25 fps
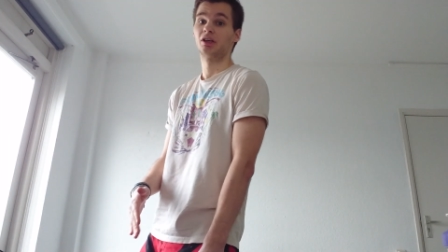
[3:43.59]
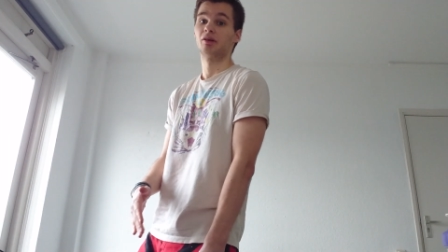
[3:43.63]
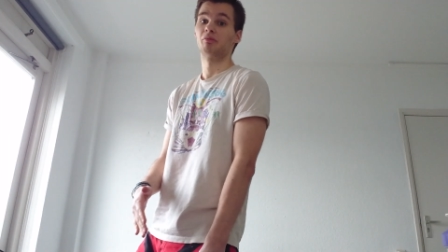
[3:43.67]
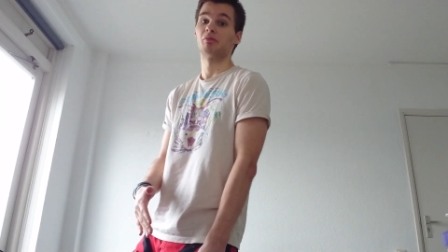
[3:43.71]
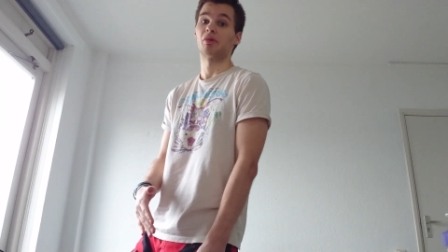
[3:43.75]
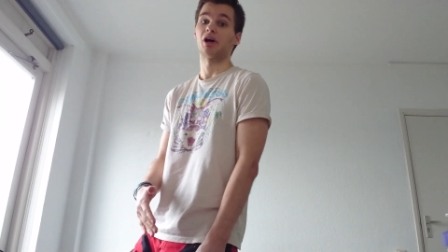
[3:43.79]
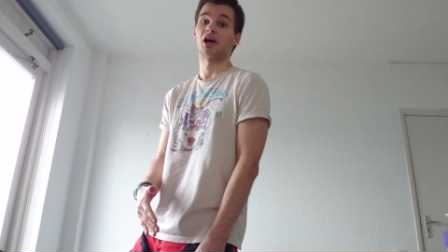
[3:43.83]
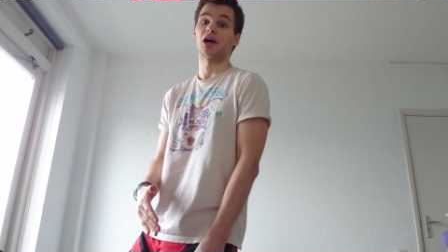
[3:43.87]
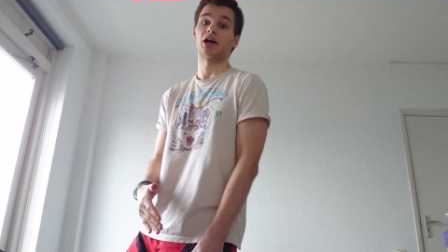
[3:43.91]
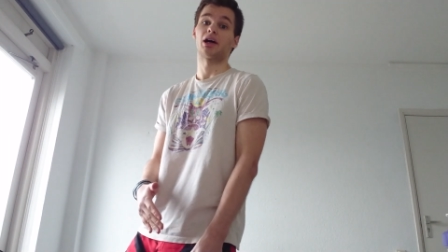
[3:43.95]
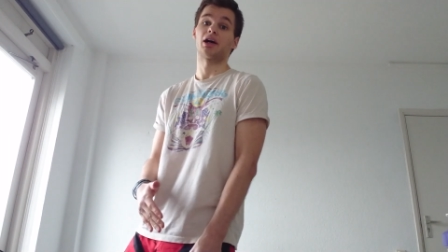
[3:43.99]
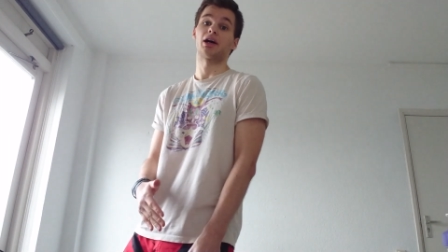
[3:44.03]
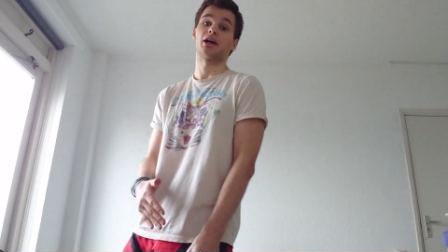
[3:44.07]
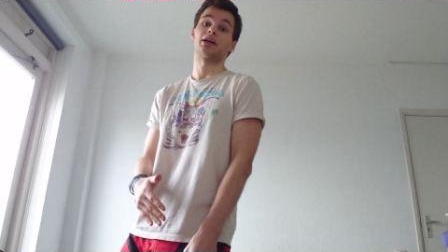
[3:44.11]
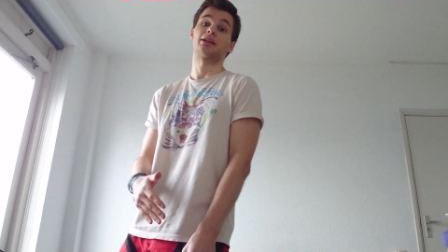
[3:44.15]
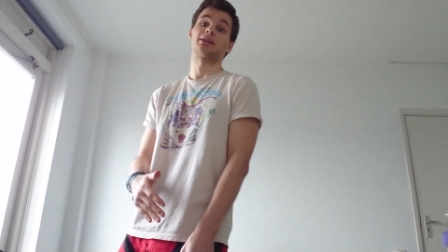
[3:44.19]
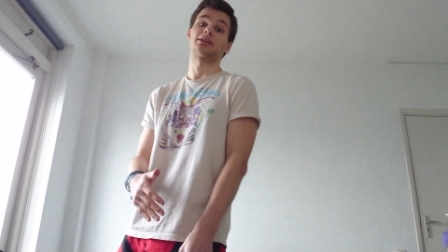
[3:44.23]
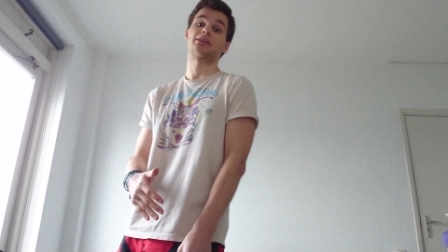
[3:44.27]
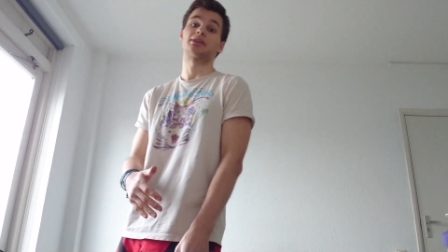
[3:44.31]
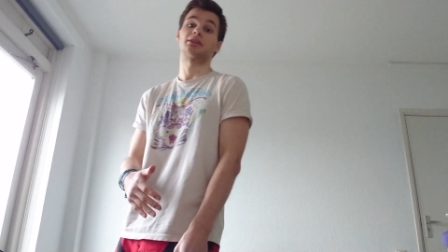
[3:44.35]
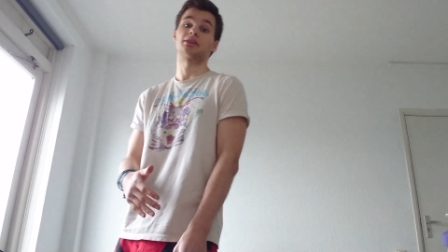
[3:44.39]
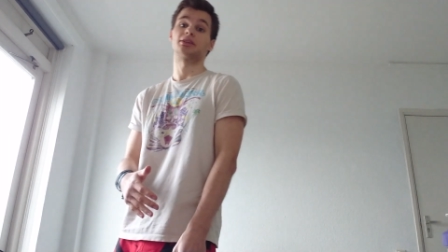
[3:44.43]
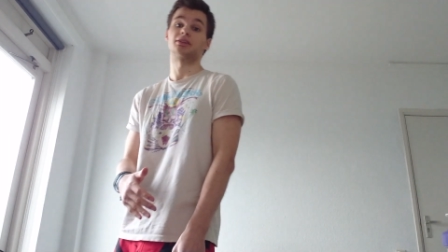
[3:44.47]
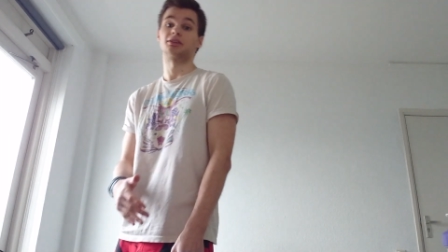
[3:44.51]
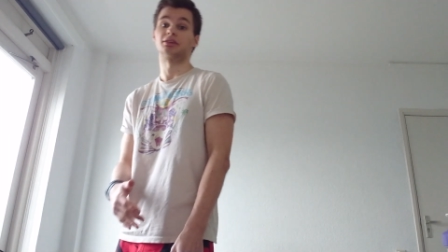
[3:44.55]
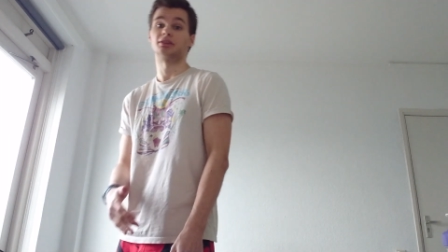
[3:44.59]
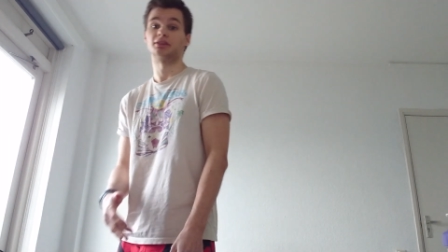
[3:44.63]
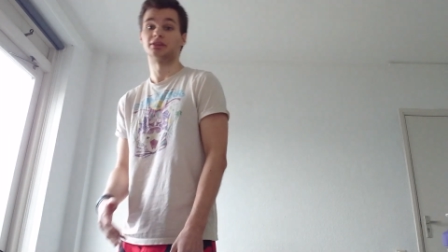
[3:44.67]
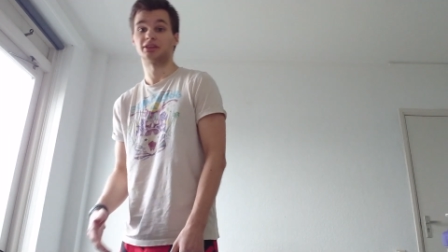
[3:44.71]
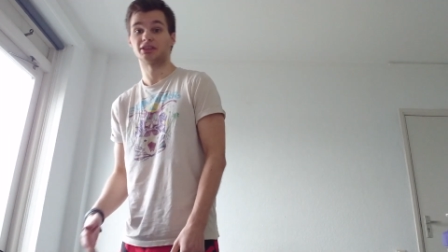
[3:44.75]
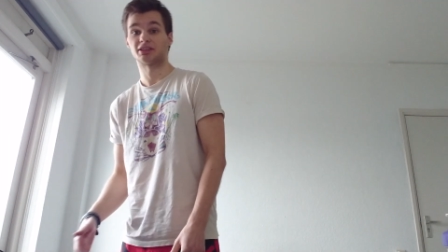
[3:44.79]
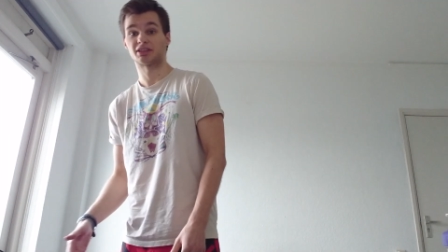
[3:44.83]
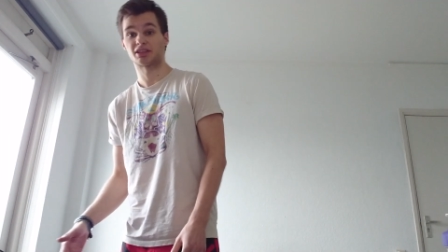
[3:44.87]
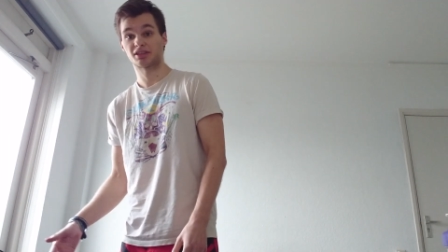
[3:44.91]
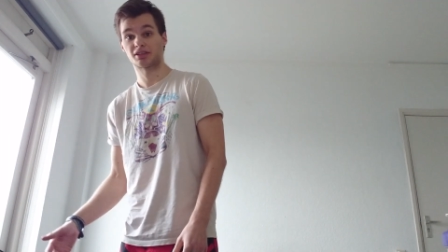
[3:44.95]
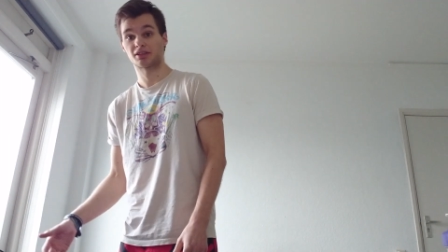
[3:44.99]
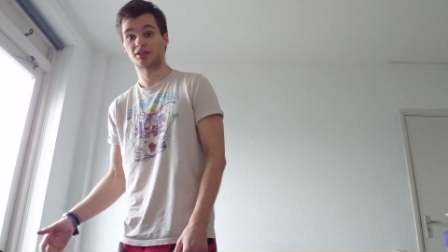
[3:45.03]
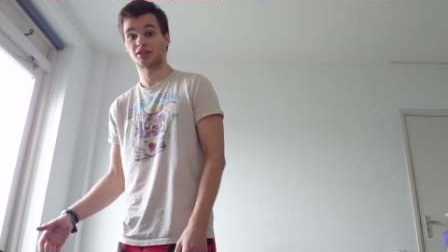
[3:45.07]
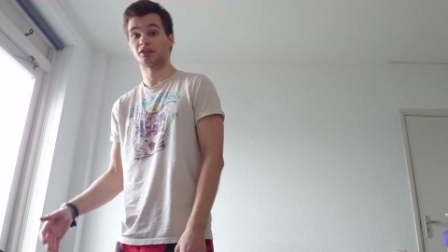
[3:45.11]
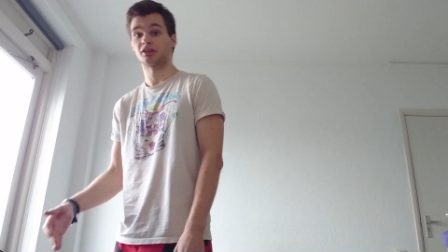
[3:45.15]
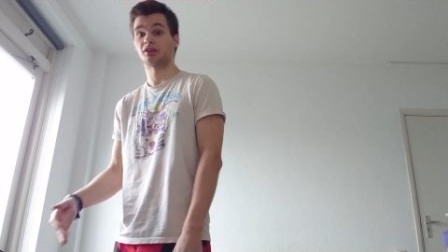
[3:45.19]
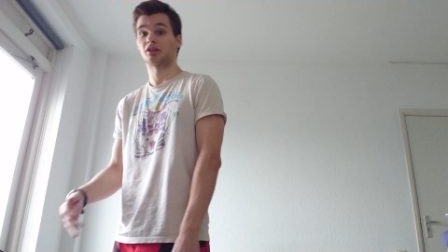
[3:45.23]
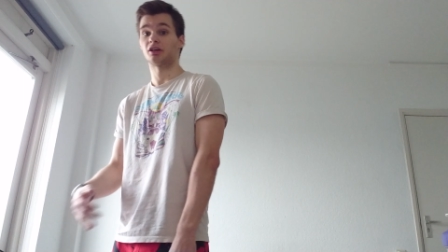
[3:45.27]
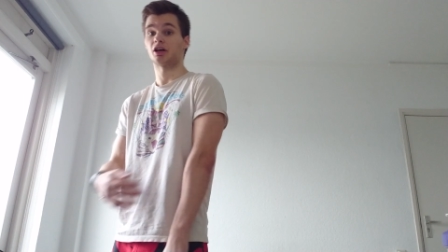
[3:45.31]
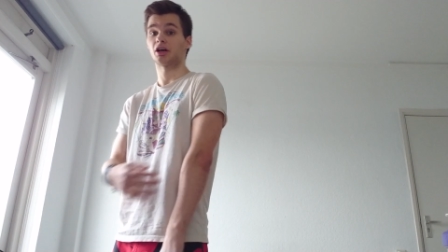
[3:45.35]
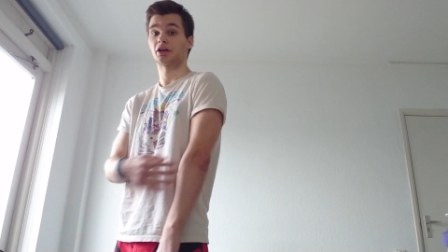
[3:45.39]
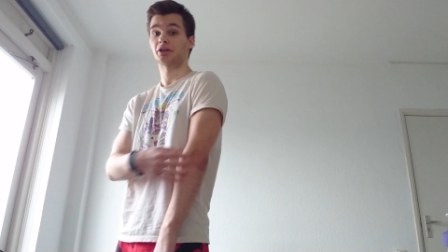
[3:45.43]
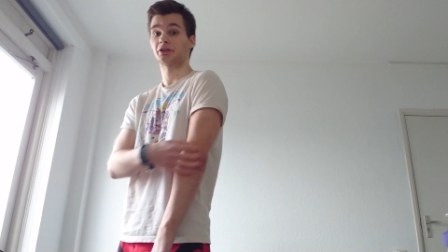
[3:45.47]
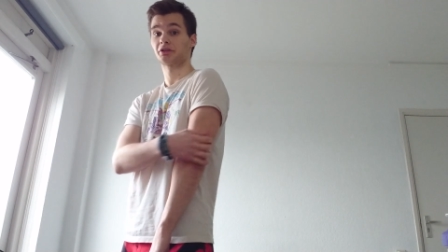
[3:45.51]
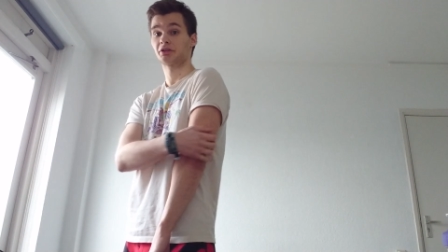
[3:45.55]
but it's
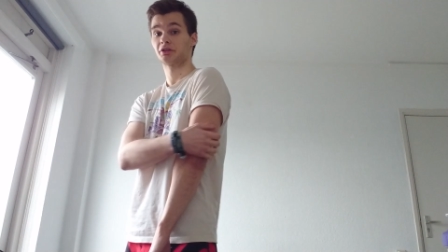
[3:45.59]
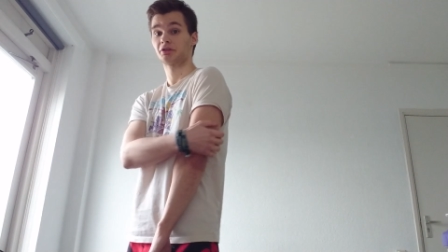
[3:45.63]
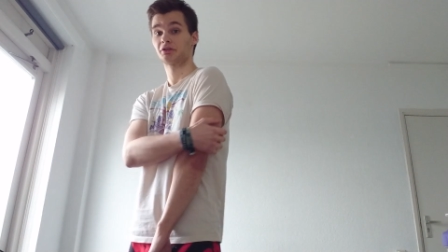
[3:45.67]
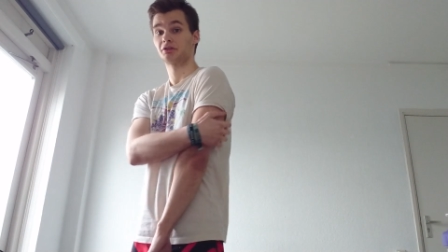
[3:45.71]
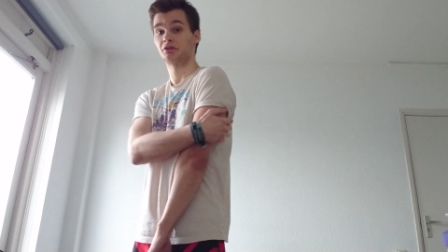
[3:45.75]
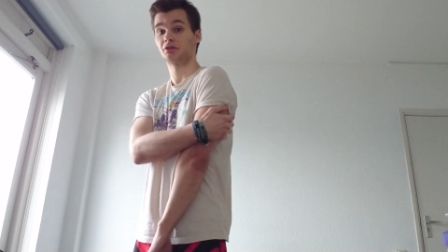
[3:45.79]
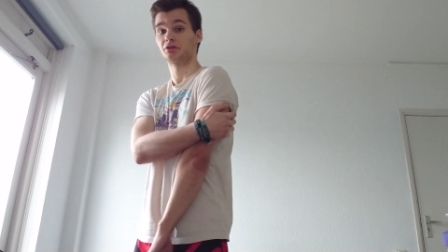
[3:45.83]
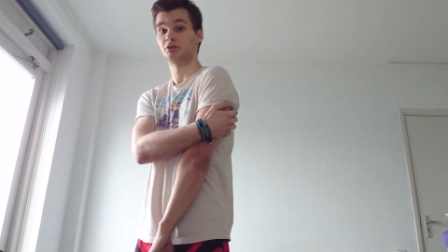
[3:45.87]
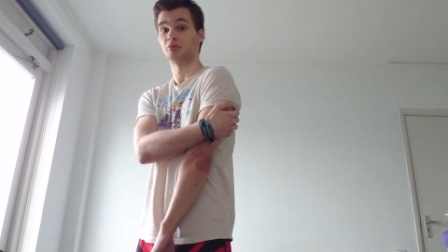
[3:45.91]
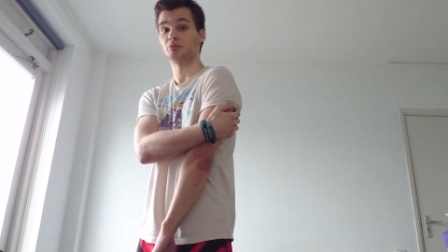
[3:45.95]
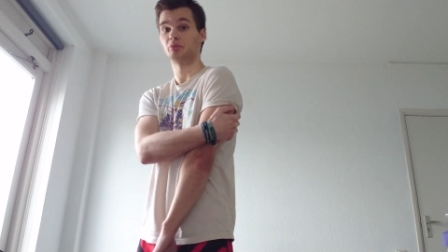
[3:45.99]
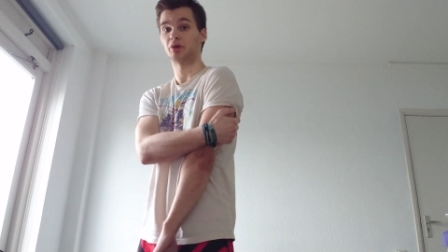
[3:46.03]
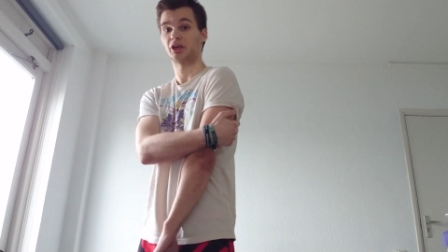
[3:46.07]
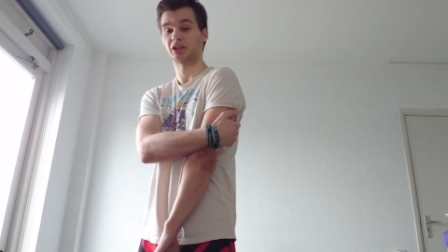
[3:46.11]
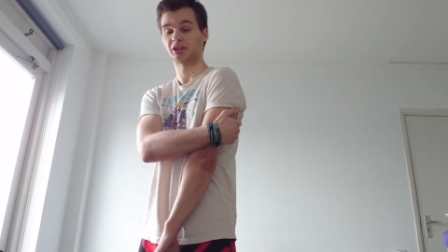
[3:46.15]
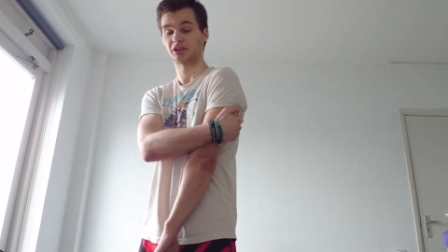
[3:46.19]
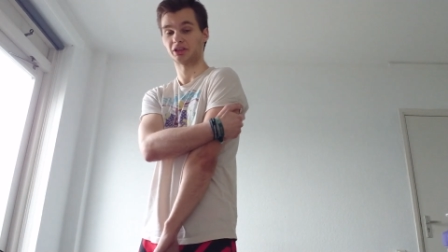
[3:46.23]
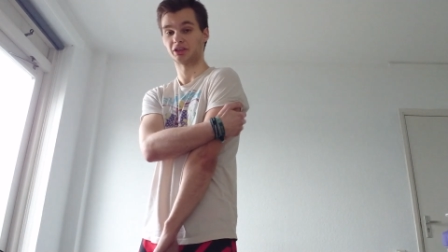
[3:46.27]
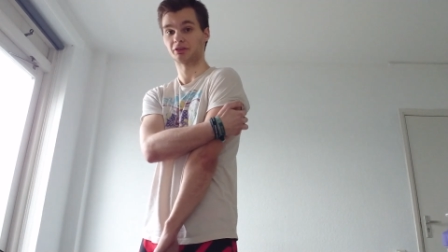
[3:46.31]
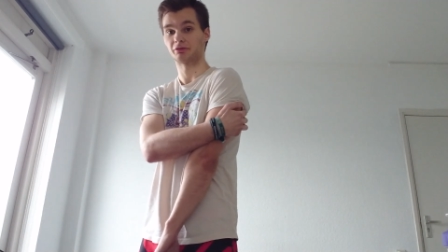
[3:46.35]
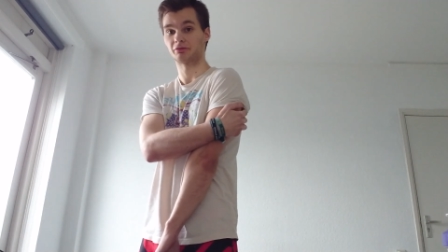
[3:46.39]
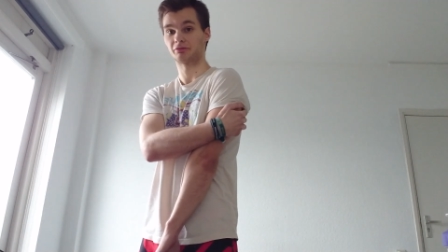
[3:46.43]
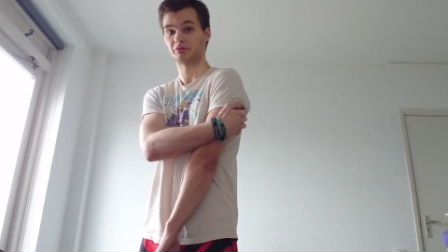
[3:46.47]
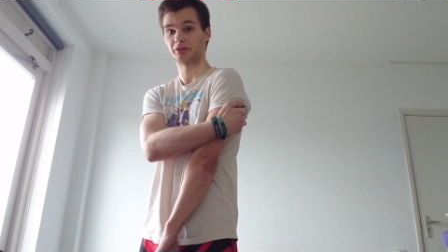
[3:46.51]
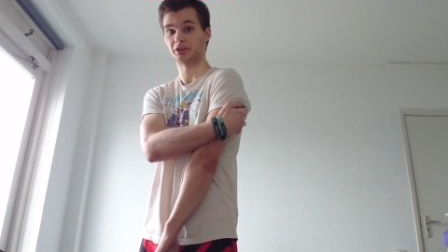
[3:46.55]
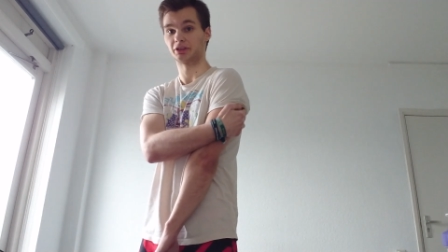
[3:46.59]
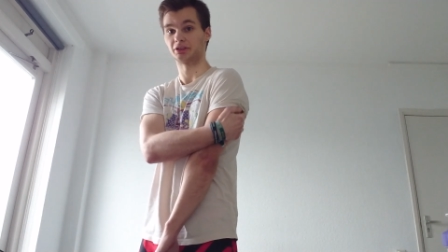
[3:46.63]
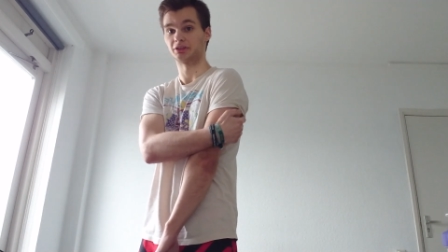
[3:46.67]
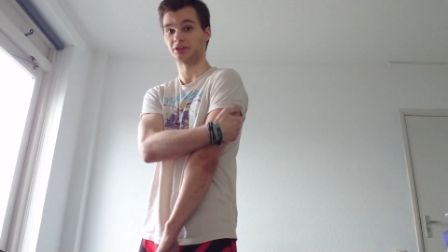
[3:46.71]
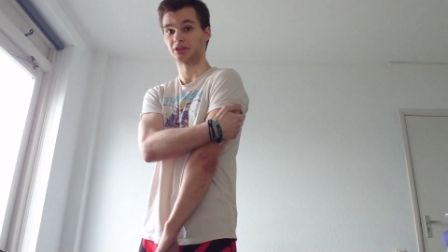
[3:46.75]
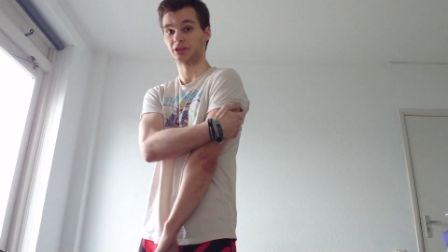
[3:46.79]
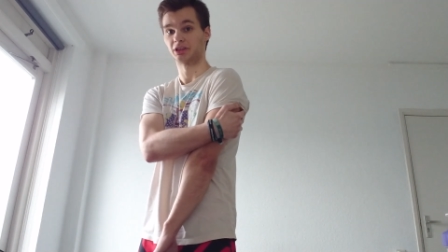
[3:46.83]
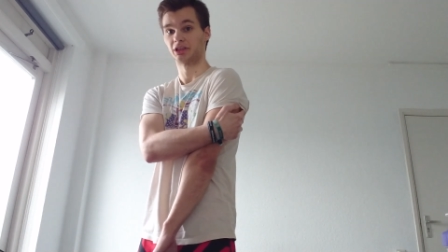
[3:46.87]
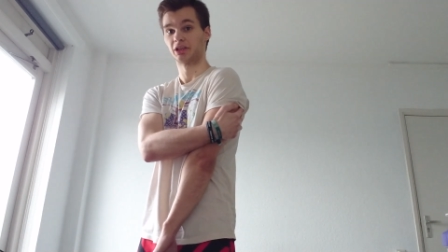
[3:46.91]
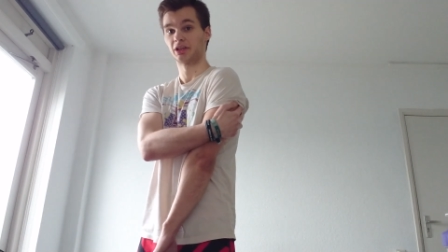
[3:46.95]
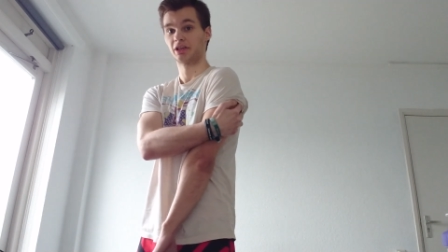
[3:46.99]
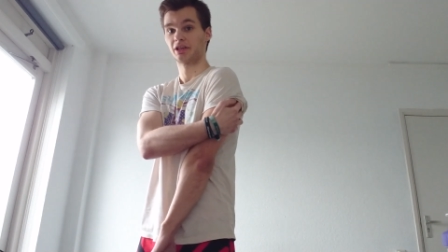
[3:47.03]
harder to make it filled,